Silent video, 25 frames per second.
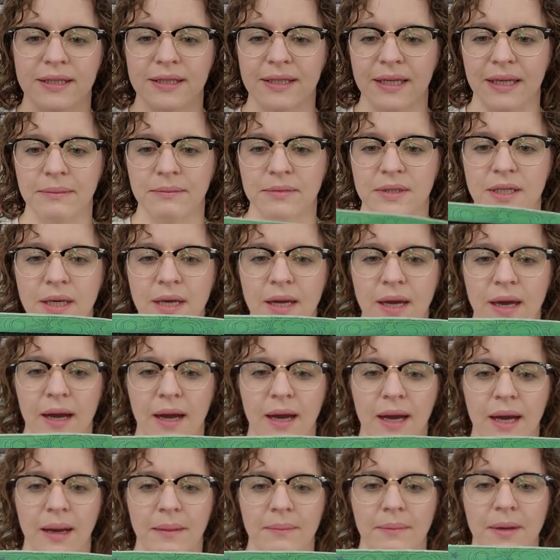seamed,
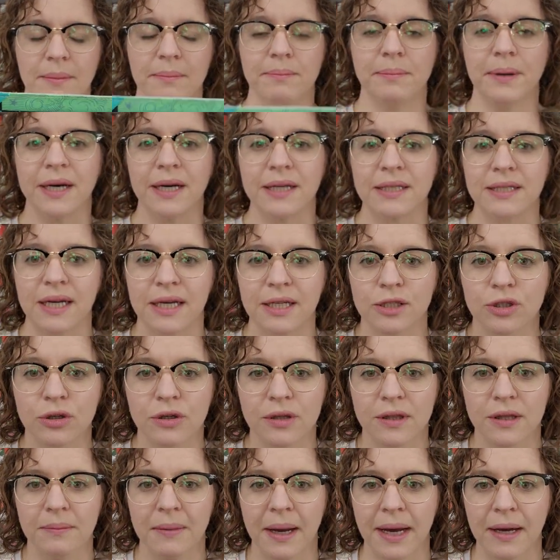but I
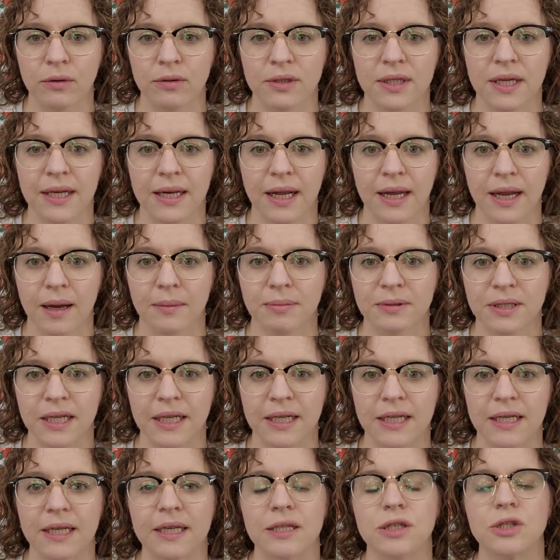took them out and I
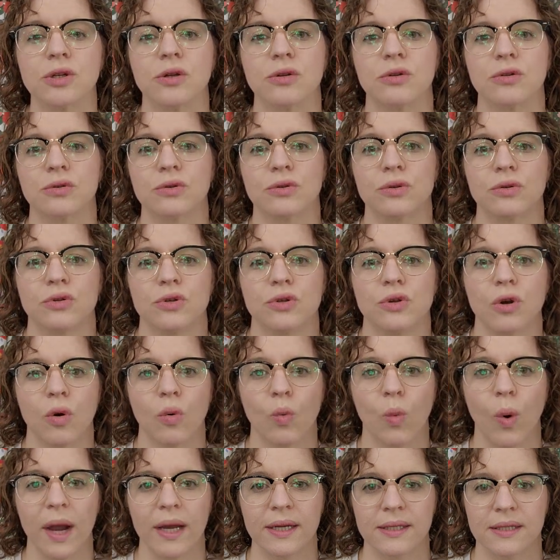updated it so there's no
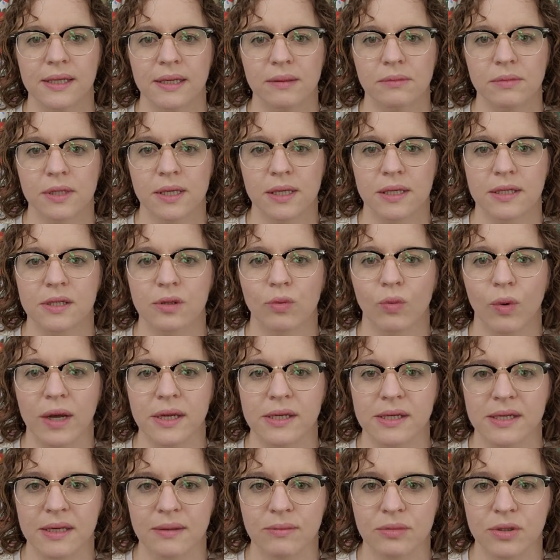Y seams, because the
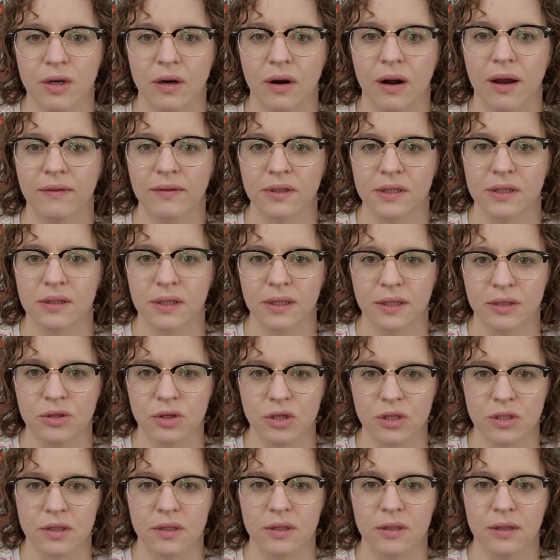Y seams are obviously
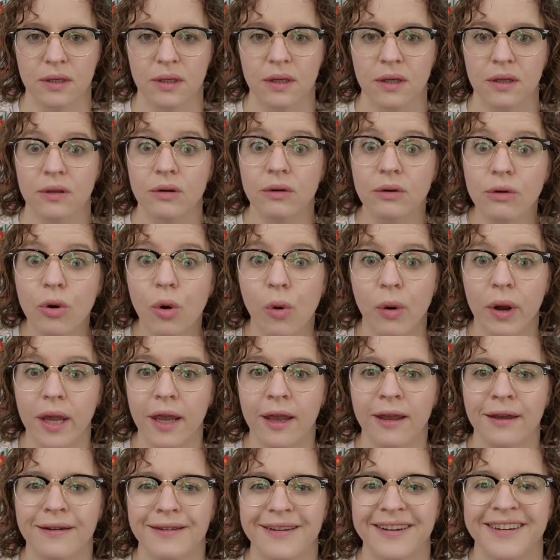just, they're
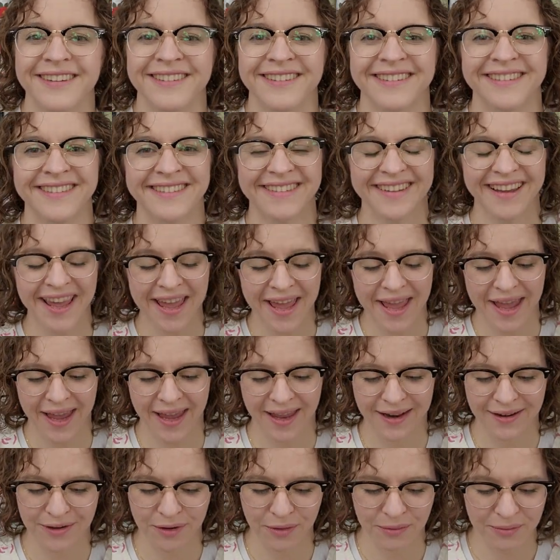annoying.
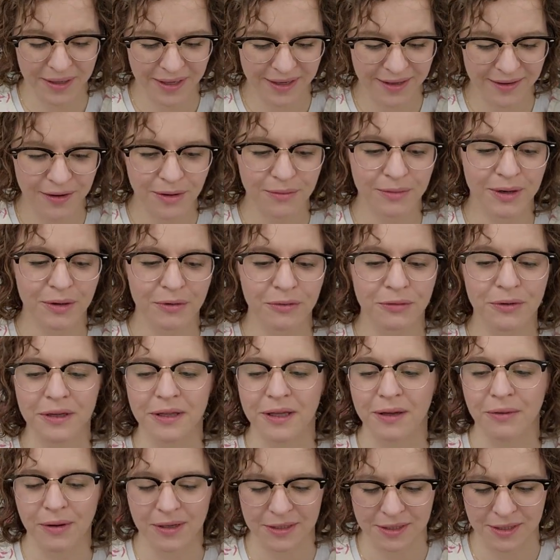And nobody
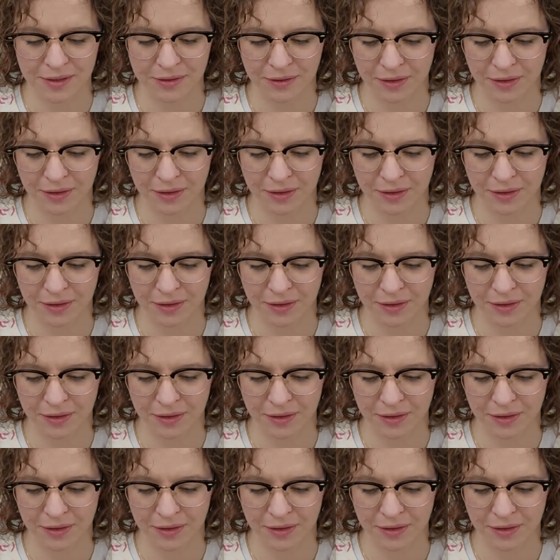really wants to